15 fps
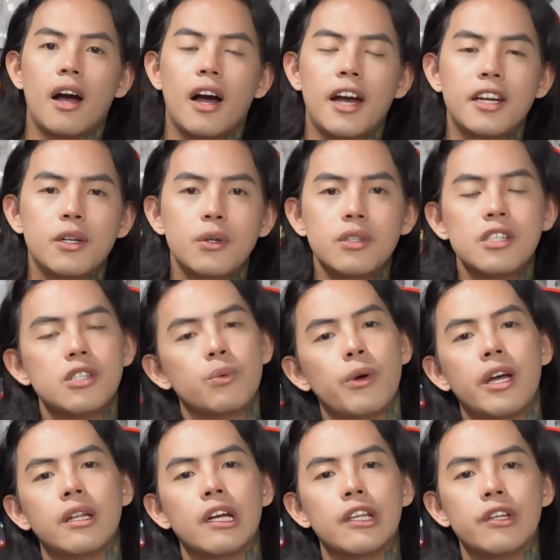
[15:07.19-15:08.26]
I noticed
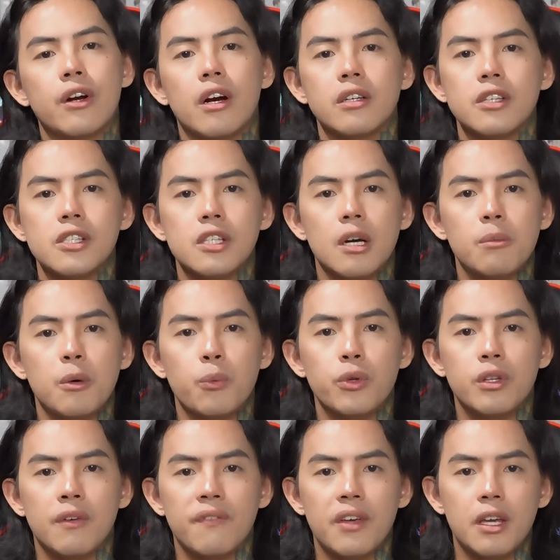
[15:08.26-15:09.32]
when other artists come up with
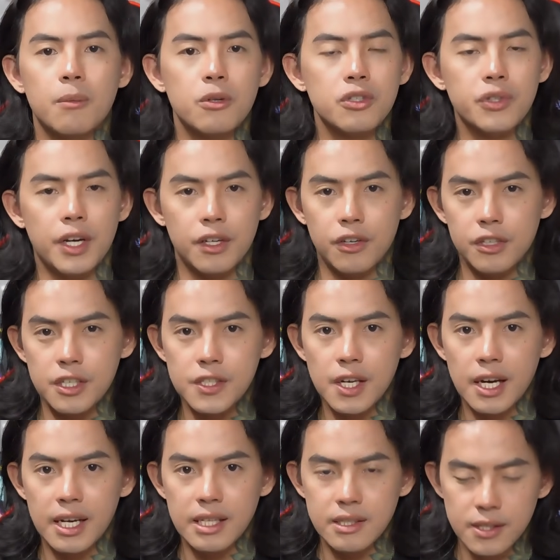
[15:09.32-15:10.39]
their FAKEMON trainer
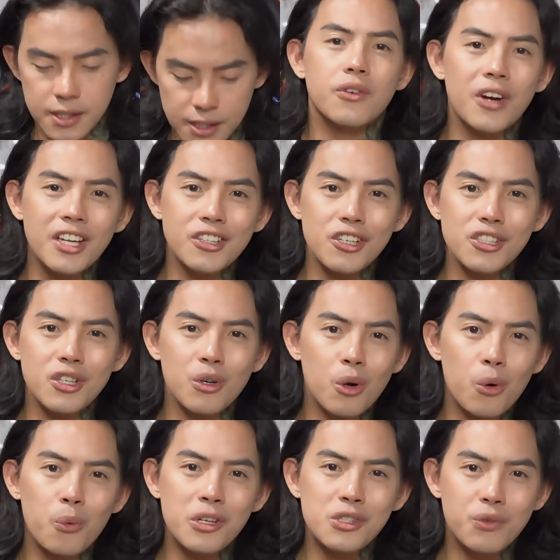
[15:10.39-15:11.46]
designs, creators are
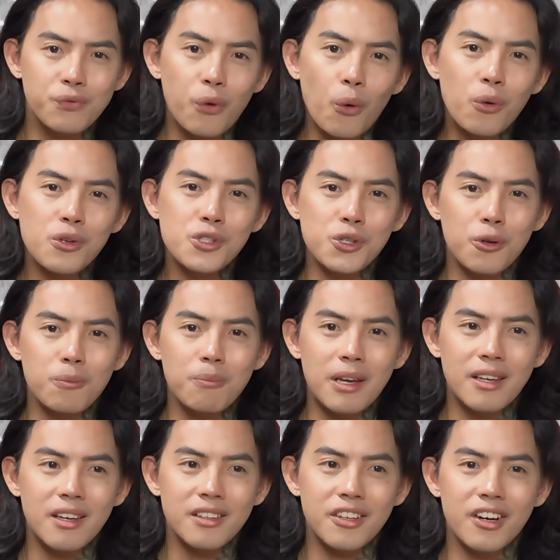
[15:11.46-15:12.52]
always focused on
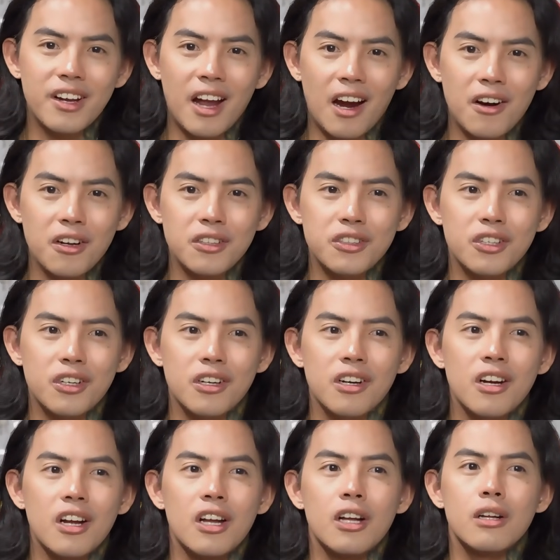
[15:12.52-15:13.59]
making their character
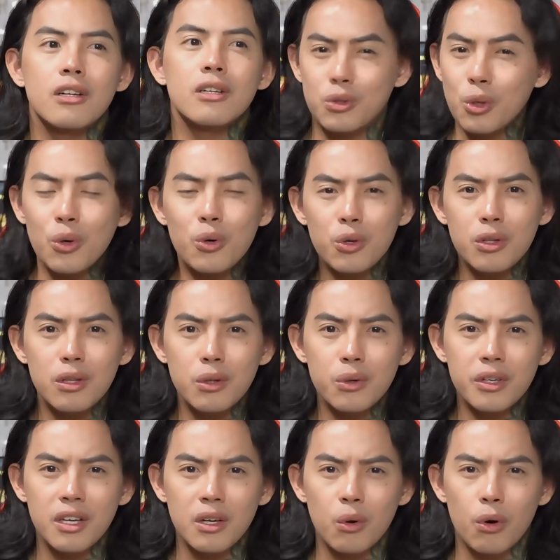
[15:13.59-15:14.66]
too good
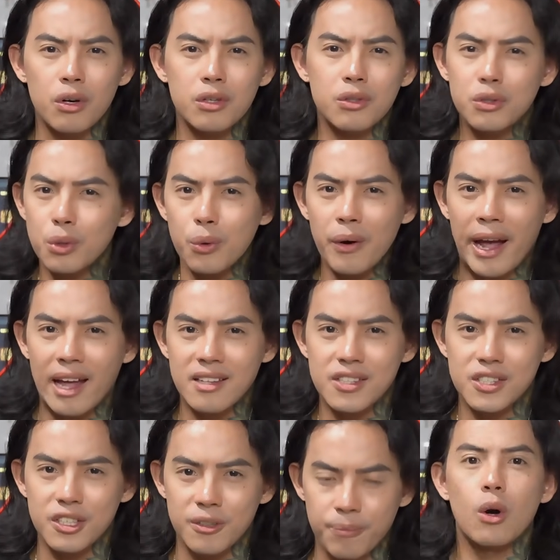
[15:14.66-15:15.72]
looking or too
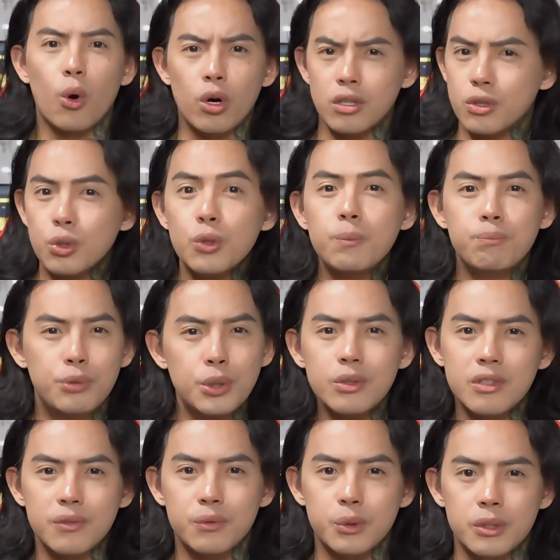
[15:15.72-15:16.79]
handsome or too
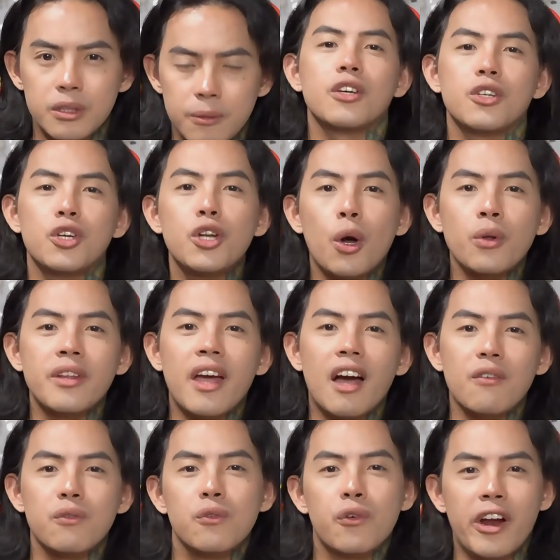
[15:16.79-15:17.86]
beautiful. You know, they
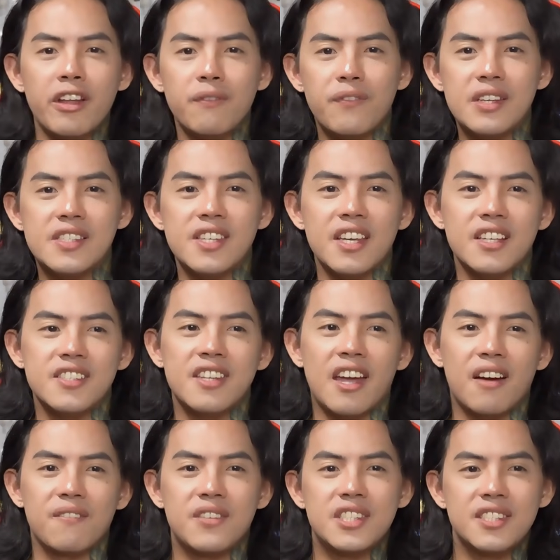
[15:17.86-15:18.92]
have great physiques, they
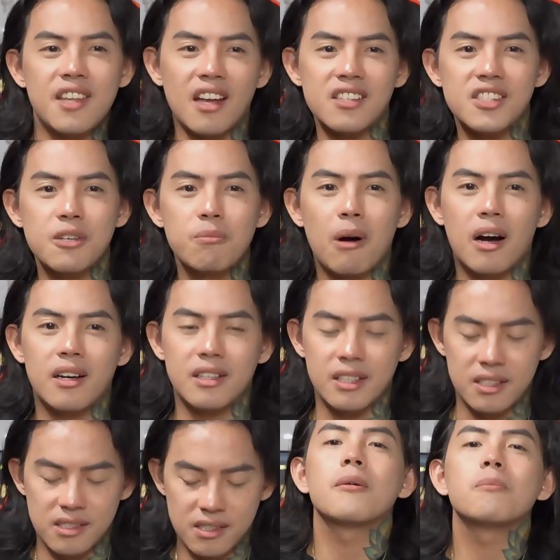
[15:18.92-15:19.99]
have sexy
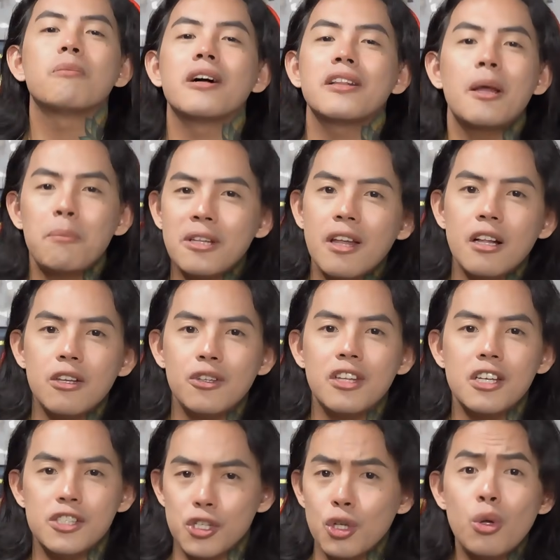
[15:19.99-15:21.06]
bodies. But let me tell you
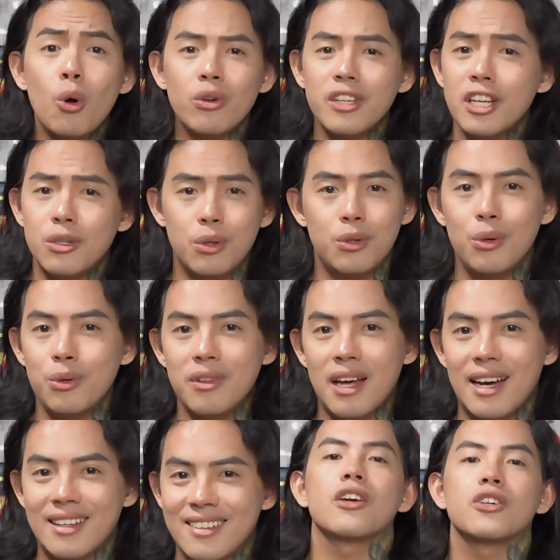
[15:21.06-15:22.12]
this, you don't need to do
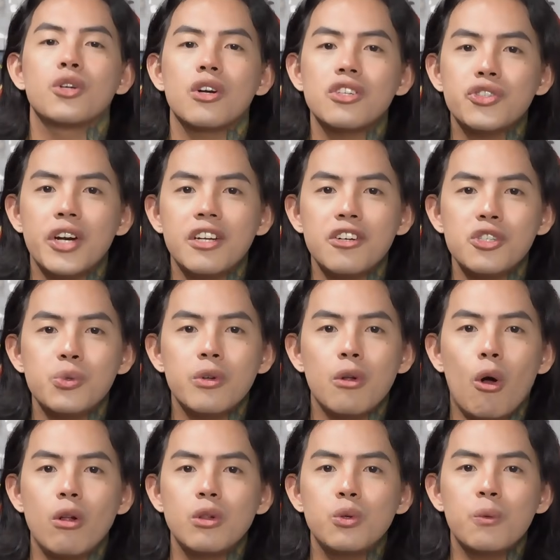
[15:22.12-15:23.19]
that. Your trainers will
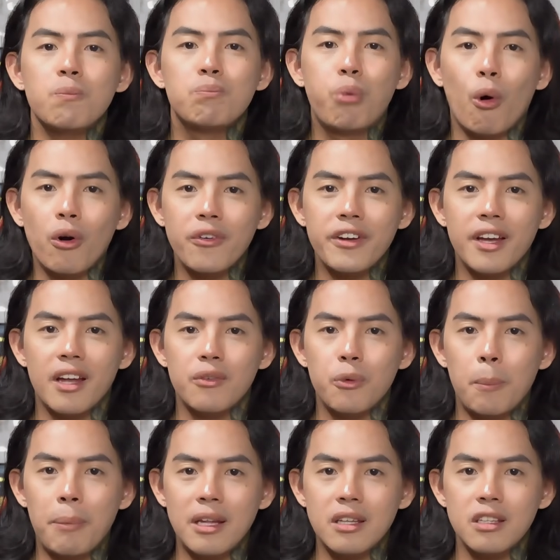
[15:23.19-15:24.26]
all look boring and
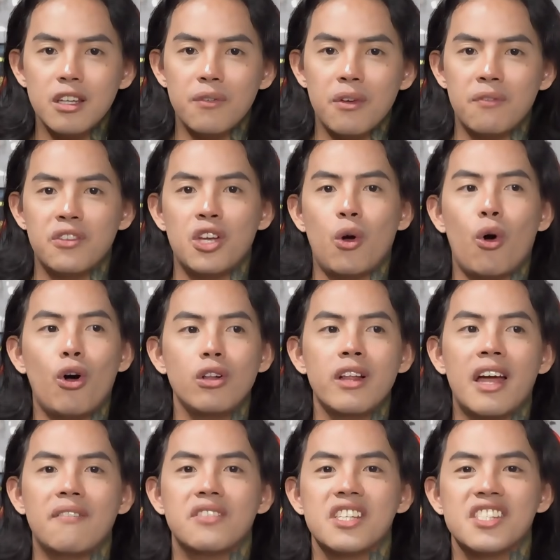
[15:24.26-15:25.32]
repetitive if they all
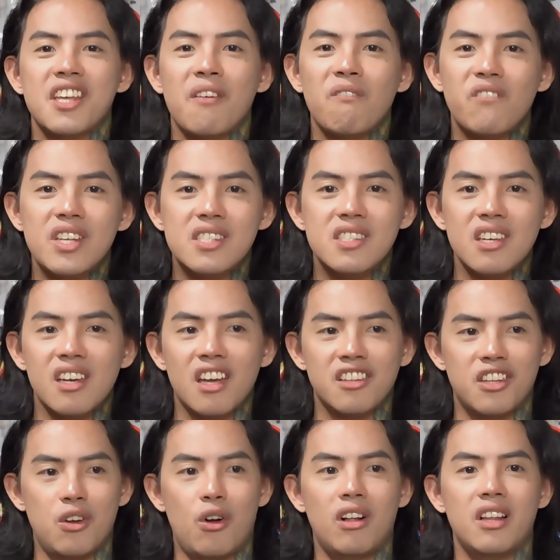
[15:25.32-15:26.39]
have the same physique and
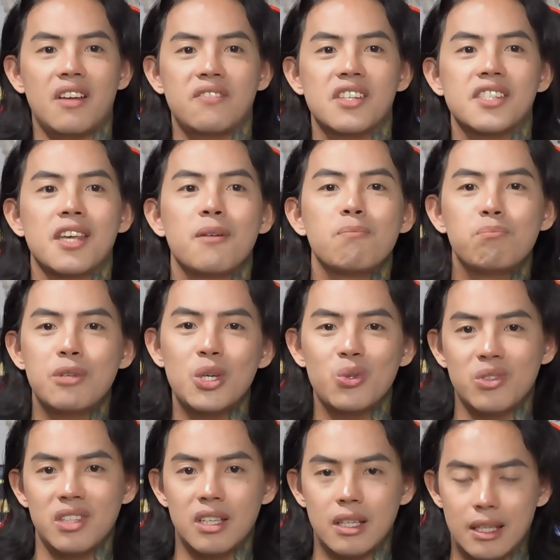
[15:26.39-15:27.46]
they all have the same
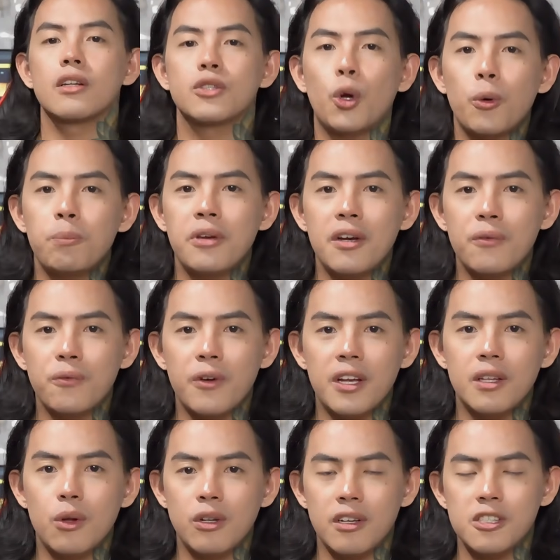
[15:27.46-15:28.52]
beauty. Don't be
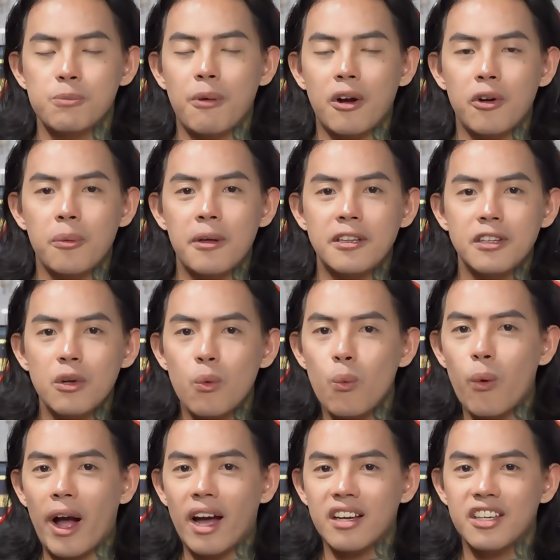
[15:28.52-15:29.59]
afraid on experimenting
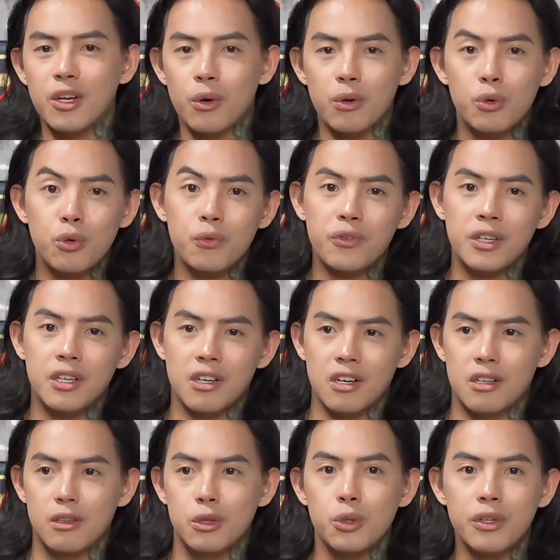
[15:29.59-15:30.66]
wacky or
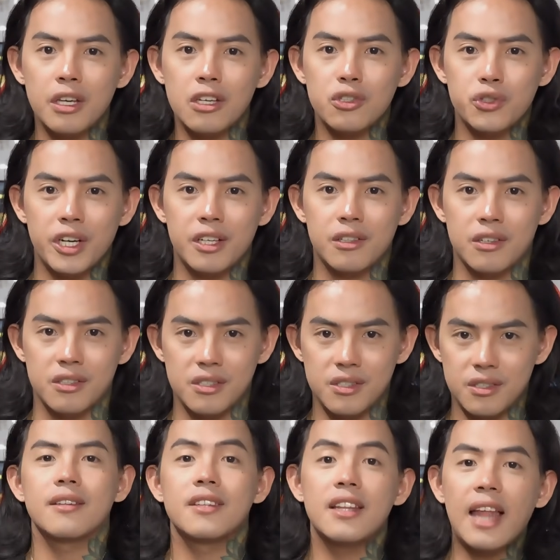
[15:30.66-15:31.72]
goofier looking
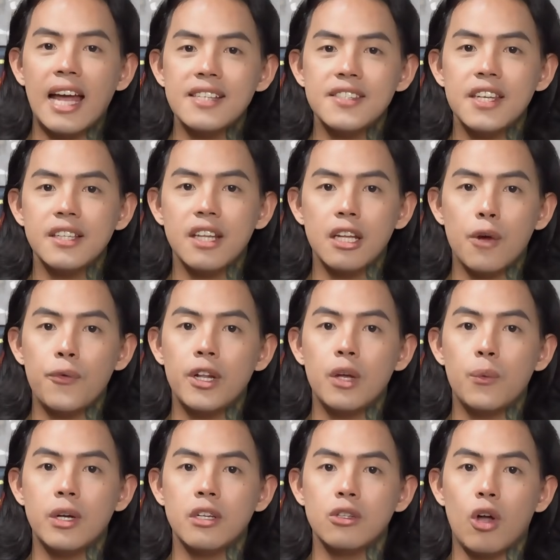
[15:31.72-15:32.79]
trainers. The last thing that I really
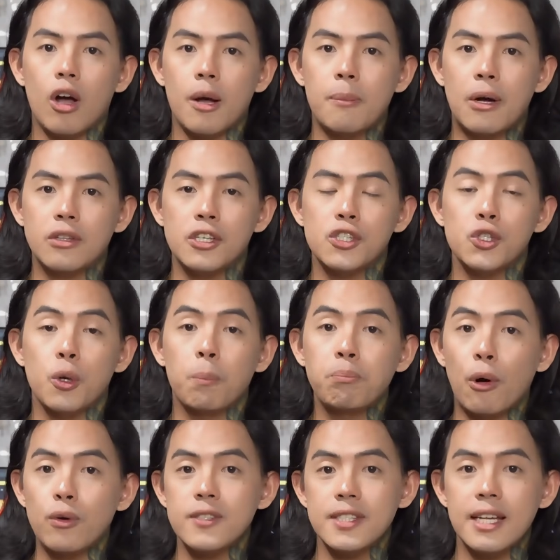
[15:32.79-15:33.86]
want to talk about is your
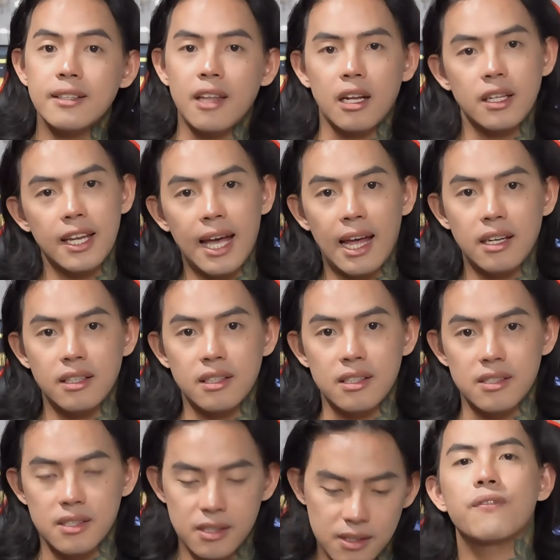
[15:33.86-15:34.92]
posting
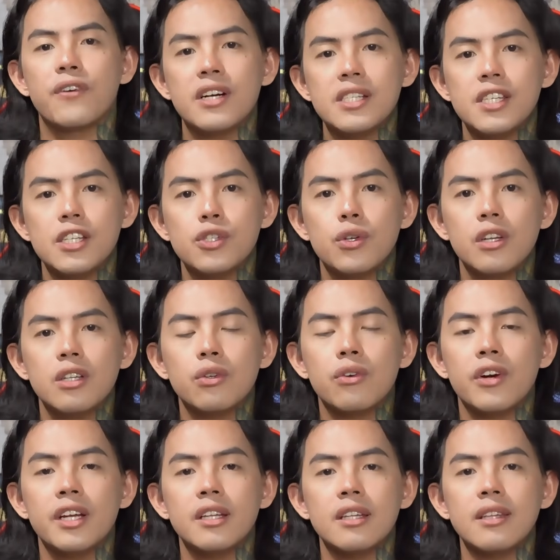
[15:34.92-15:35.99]
technicalities. First is you need to
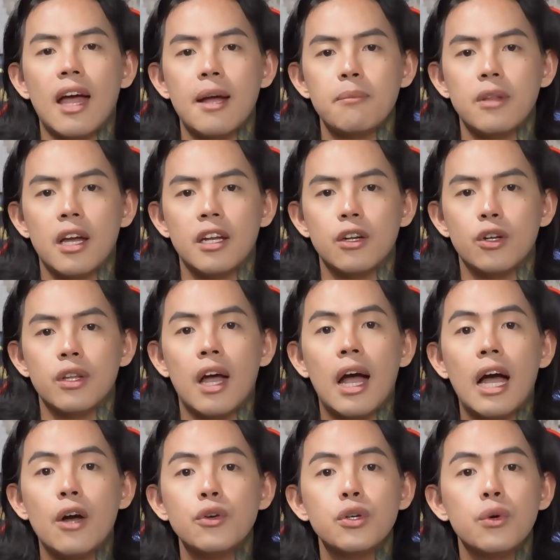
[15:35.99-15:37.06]
create a timeline on
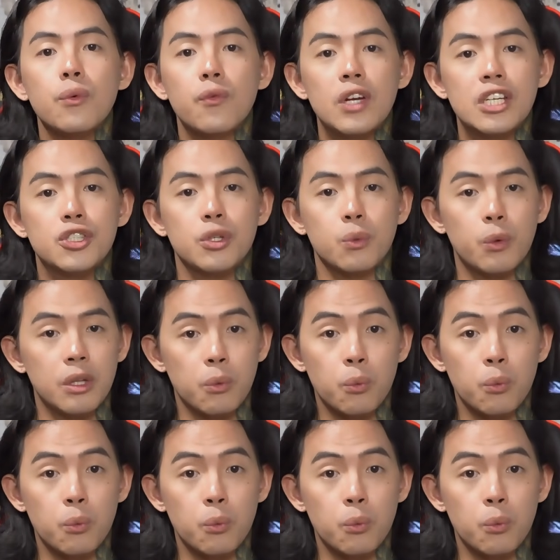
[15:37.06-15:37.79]
how your region will